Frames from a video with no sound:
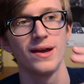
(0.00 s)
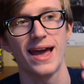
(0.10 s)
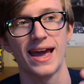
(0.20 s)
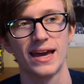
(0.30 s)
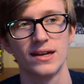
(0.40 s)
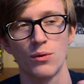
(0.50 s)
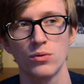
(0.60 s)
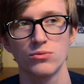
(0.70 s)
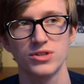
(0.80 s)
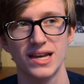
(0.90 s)
and I
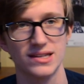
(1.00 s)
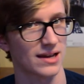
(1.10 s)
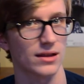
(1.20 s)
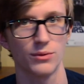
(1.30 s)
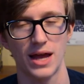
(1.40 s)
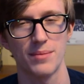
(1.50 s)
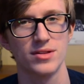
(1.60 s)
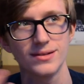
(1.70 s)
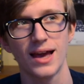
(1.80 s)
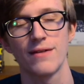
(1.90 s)
won't say exactly what
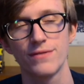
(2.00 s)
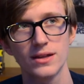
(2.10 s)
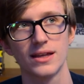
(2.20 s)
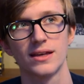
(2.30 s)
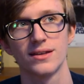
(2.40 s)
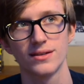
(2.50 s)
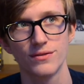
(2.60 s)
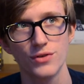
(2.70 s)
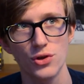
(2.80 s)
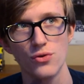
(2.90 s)
happens. I feel like
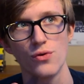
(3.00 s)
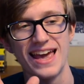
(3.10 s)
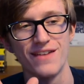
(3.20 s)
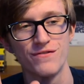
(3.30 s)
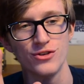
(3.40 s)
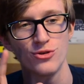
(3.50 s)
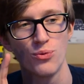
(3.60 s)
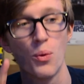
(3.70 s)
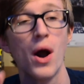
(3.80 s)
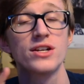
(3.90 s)
if you
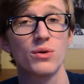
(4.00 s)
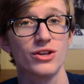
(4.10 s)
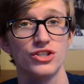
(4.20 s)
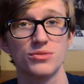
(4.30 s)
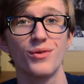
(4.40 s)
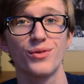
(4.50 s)
want to watch this movie,